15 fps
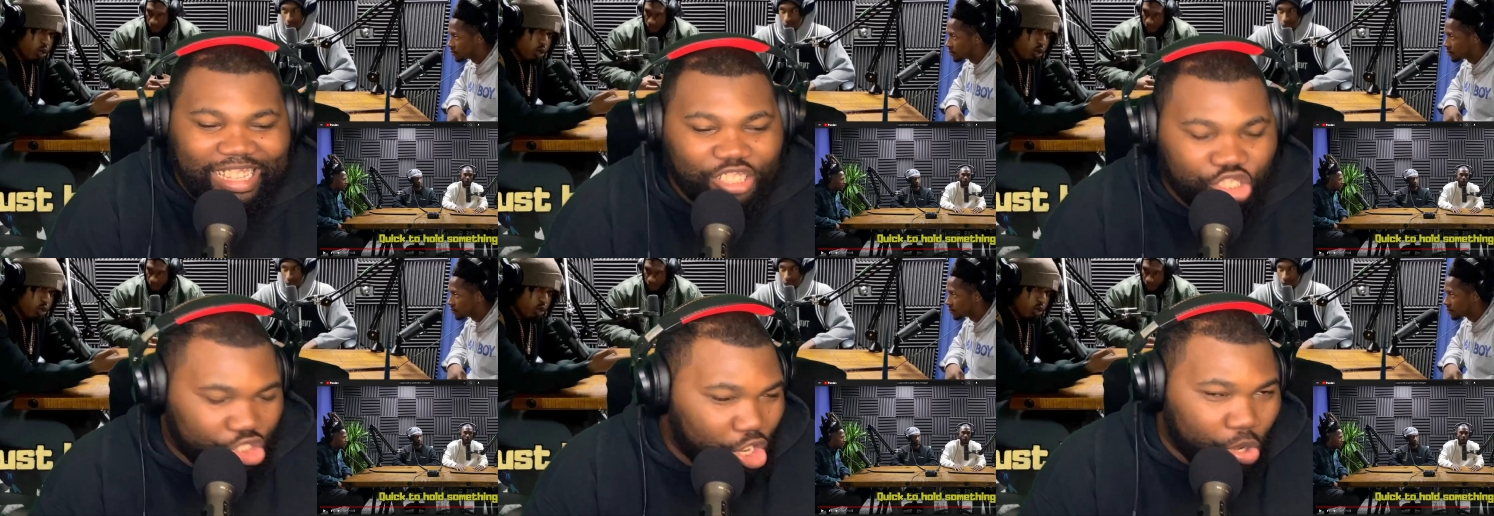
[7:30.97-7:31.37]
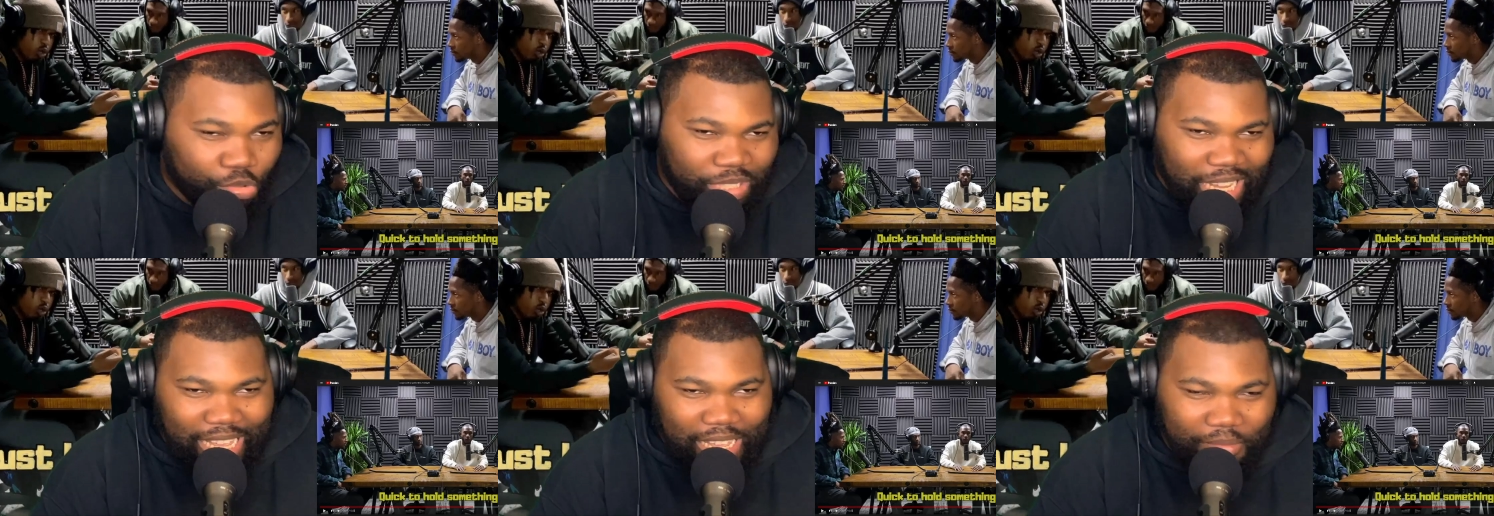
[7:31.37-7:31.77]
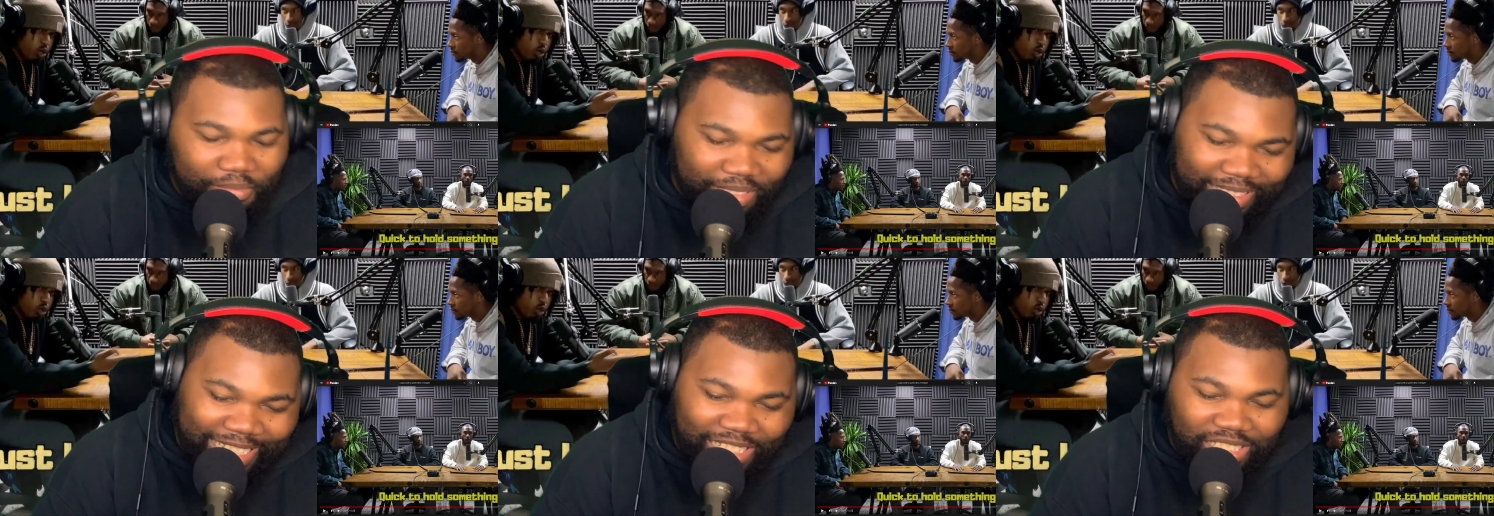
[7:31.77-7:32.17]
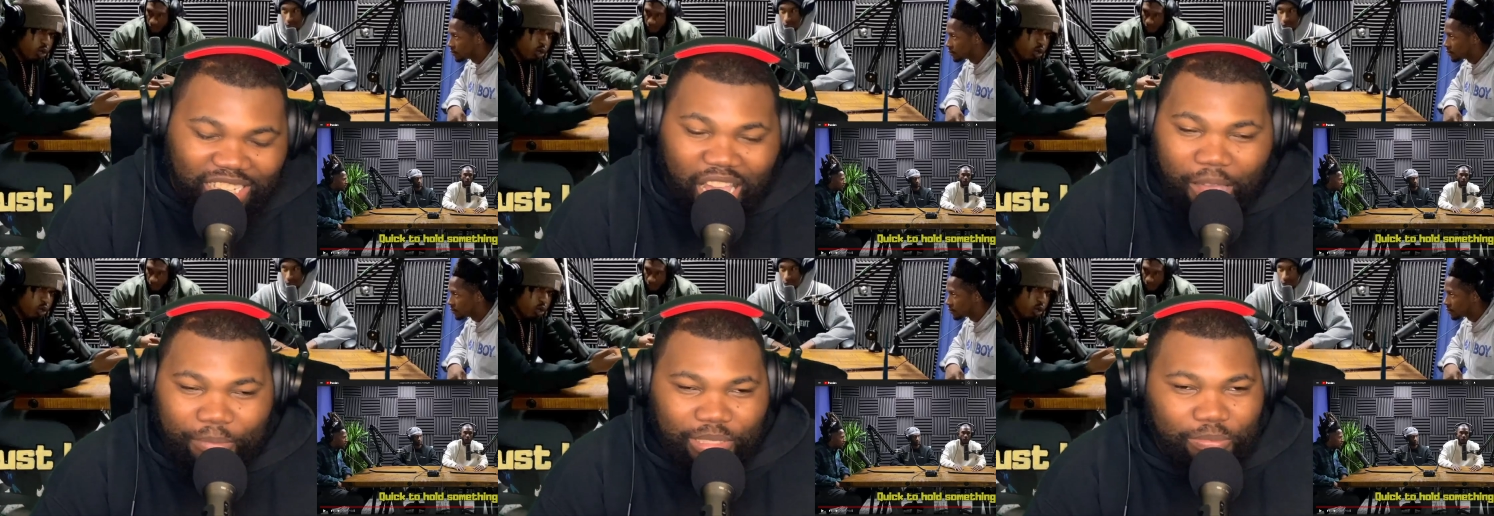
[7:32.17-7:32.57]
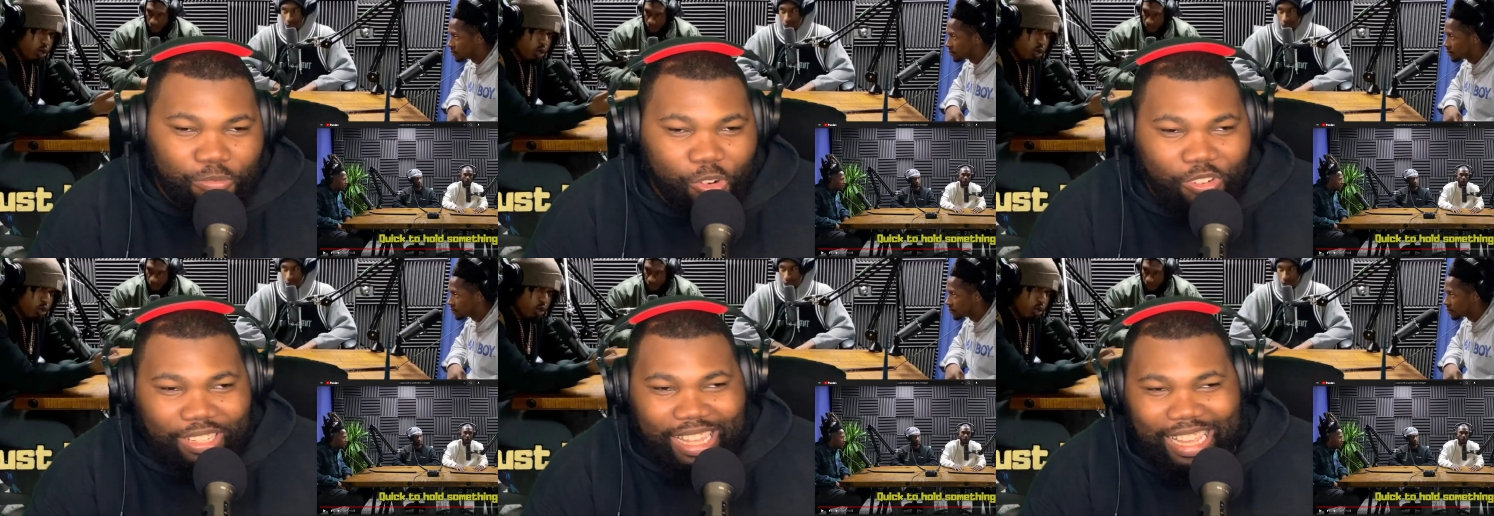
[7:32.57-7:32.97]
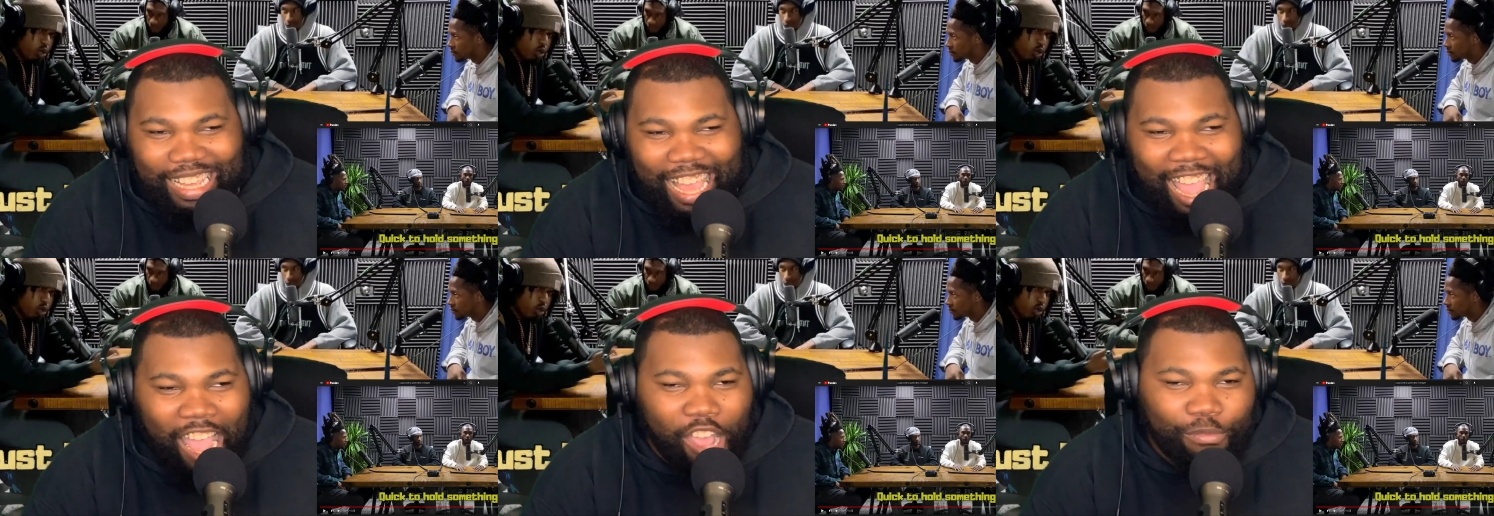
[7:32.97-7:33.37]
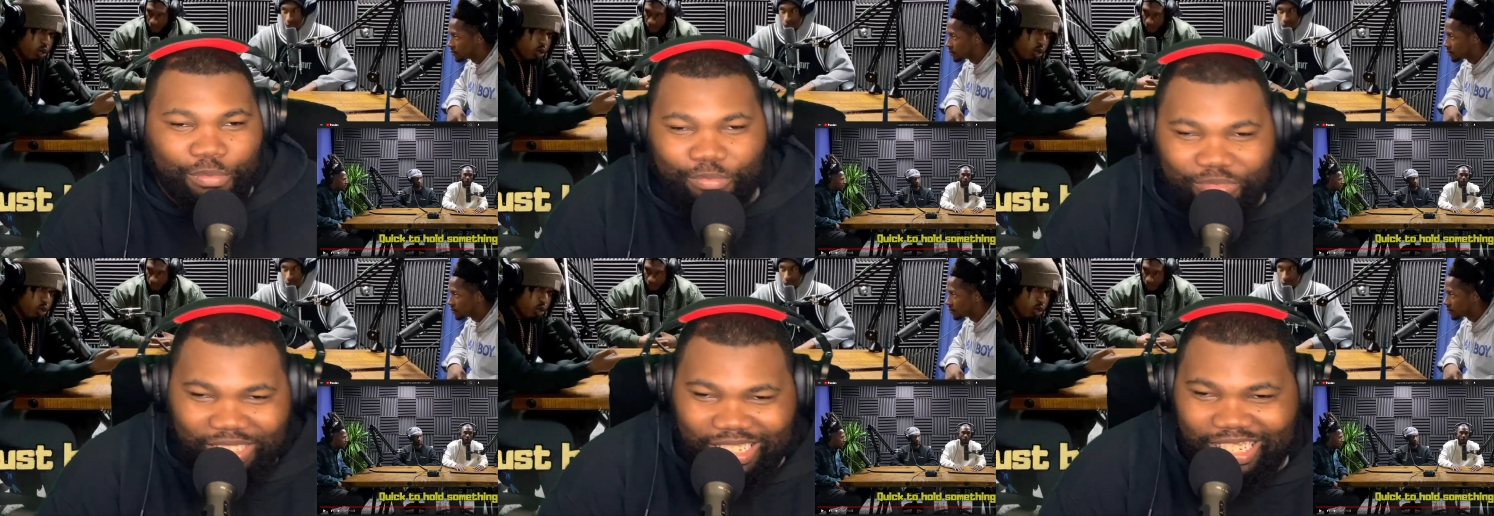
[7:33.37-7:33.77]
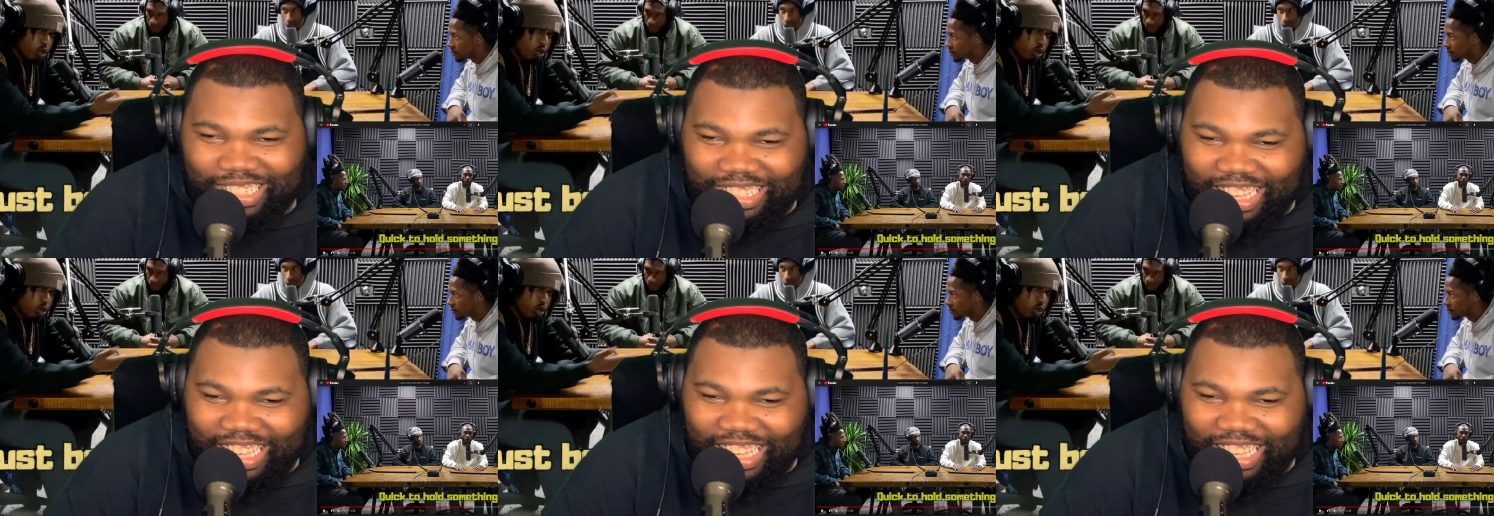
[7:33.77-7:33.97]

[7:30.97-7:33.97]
Speaker 1: show type. This time it's more like album cut,